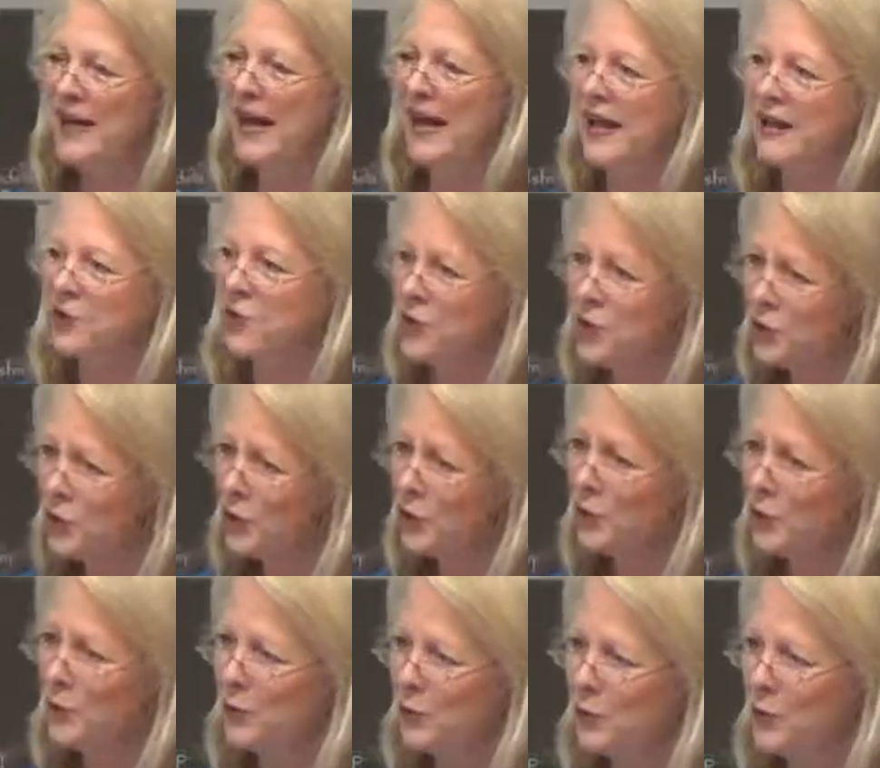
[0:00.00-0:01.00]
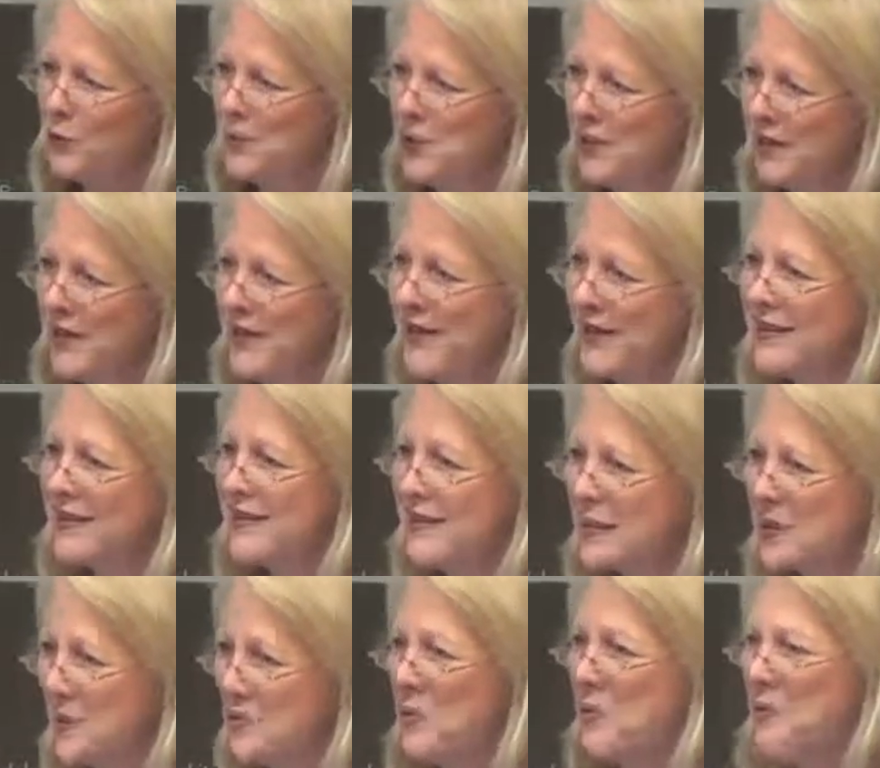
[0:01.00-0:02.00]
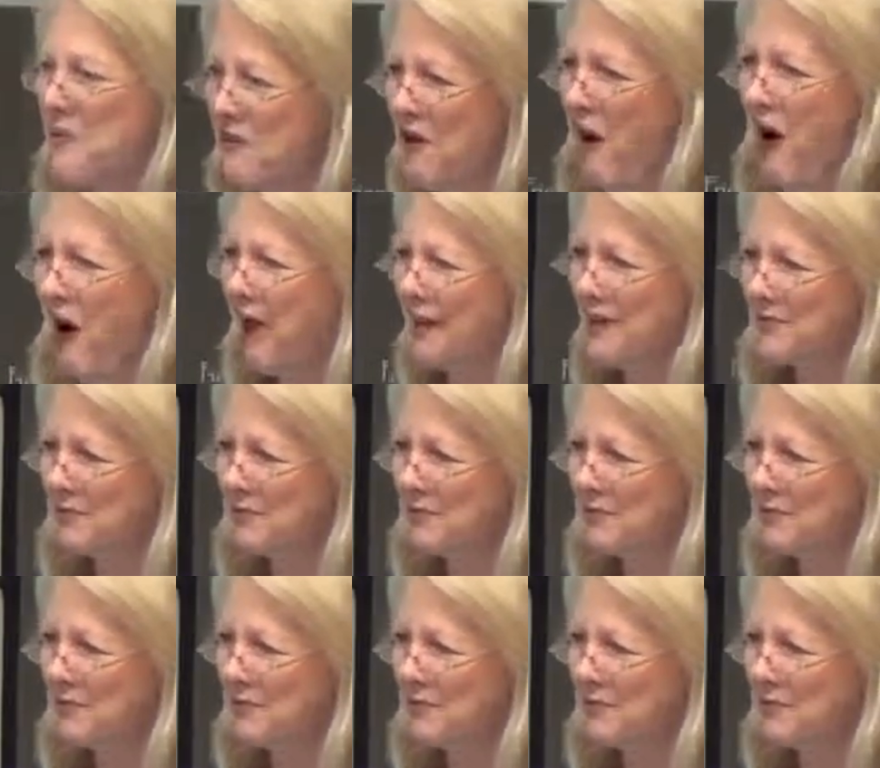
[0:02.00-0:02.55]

can choose to move on.